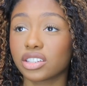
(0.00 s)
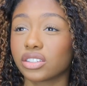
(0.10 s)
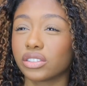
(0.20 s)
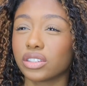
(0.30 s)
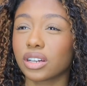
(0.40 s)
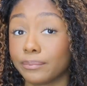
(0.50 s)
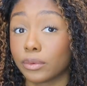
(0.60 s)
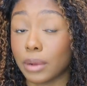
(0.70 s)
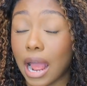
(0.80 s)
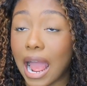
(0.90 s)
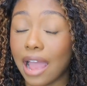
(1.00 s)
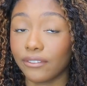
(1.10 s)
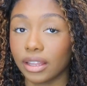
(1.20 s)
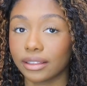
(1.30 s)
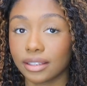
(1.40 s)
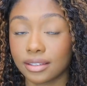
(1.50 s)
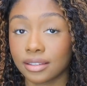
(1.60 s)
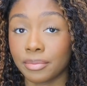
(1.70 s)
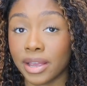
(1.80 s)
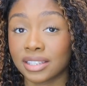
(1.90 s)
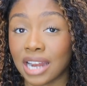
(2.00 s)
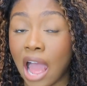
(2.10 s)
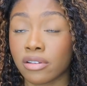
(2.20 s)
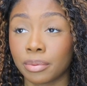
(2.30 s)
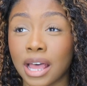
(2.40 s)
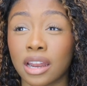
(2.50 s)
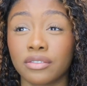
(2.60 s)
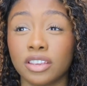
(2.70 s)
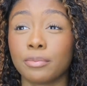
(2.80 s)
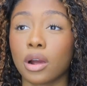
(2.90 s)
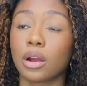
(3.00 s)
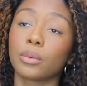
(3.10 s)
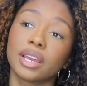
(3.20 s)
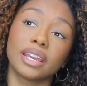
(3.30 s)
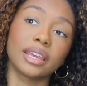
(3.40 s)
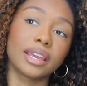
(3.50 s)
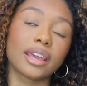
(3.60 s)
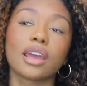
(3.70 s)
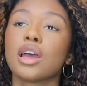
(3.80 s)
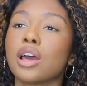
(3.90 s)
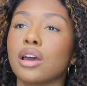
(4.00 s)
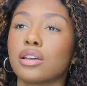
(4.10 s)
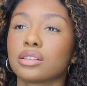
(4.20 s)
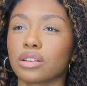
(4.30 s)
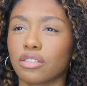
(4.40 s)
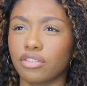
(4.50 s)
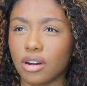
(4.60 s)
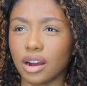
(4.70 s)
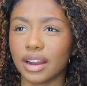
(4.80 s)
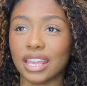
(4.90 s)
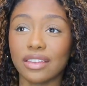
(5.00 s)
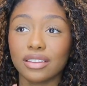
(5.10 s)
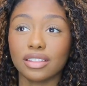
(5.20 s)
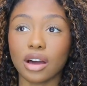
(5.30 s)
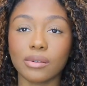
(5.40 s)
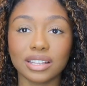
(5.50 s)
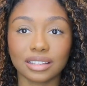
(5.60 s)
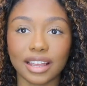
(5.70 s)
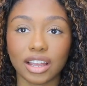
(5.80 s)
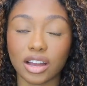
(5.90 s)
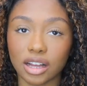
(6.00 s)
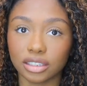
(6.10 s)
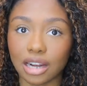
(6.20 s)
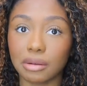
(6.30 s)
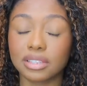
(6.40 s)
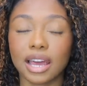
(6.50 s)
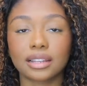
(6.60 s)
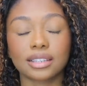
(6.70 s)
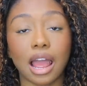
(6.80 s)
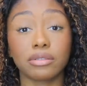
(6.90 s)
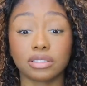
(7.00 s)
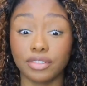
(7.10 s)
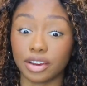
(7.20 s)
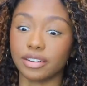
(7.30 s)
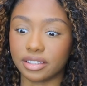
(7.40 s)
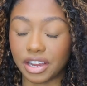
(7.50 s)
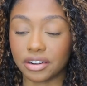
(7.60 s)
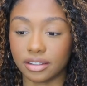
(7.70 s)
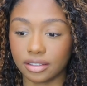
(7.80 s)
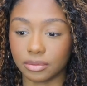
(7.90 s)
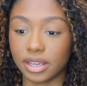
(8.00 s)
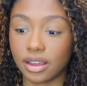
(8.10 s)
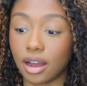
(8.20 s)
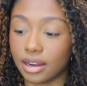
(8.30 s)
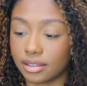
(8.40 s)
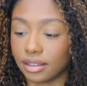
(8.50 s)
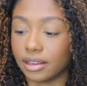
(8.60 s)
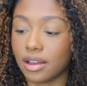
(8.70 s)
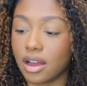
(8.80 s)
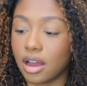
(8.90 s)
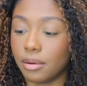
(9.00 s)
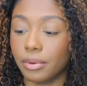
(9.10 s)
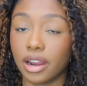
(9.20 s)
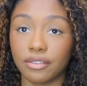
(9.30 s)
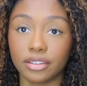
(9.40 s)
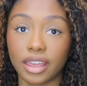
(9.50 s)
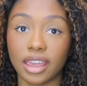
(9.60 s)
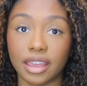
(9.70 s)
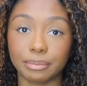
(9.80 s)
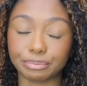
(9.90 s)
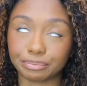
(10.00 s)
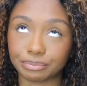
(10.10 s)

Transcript: finished look, I feel like this is the best that I've applied a V-part wig so far. Even though it's like colored, I was kind of, I was very scared of this wig, honestly. Um, whenever they